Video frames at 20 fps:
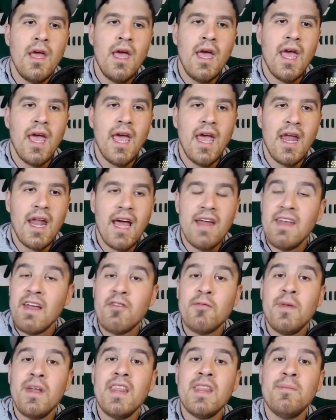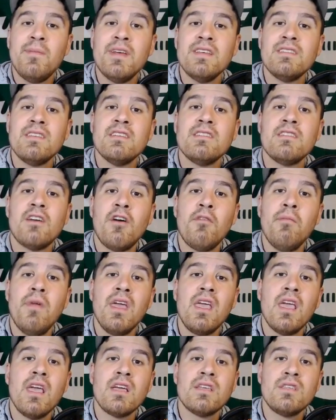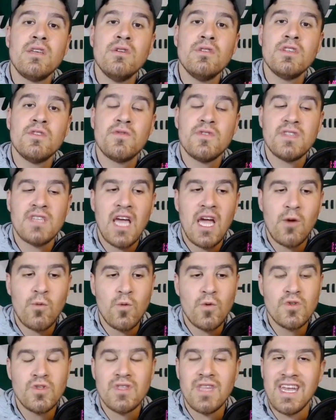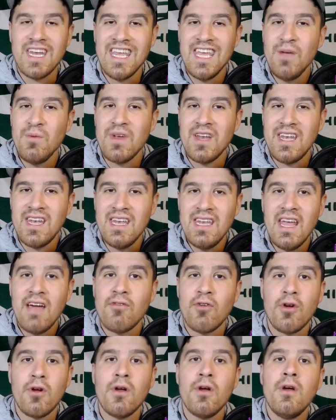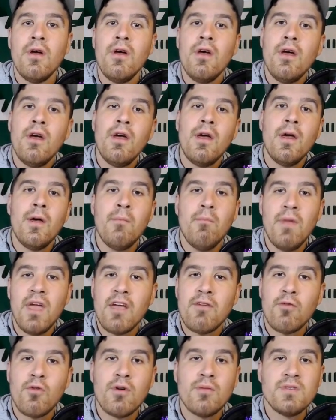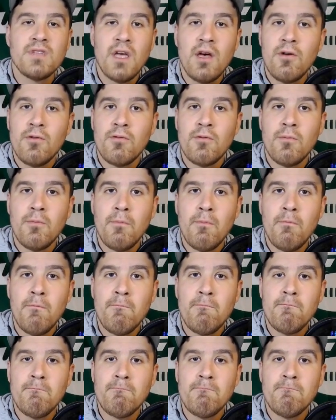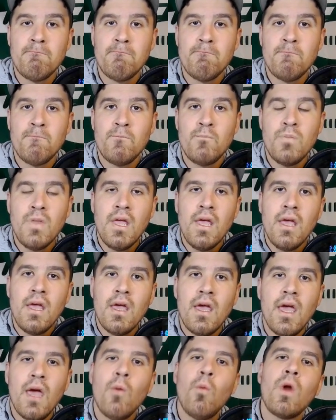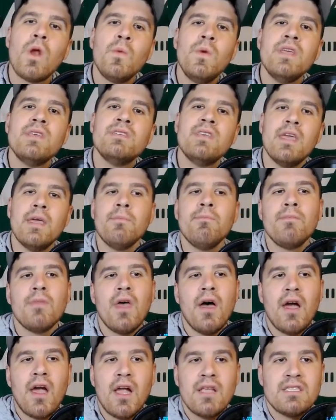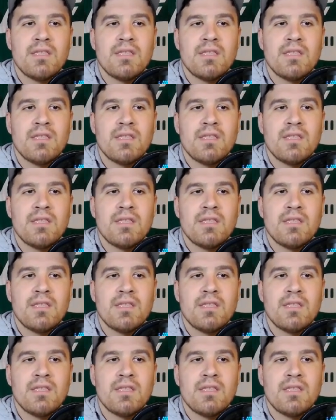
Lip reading: And I've never been in the business of making excuses for Zach Wilson that he would never make for himself. And what do we see against the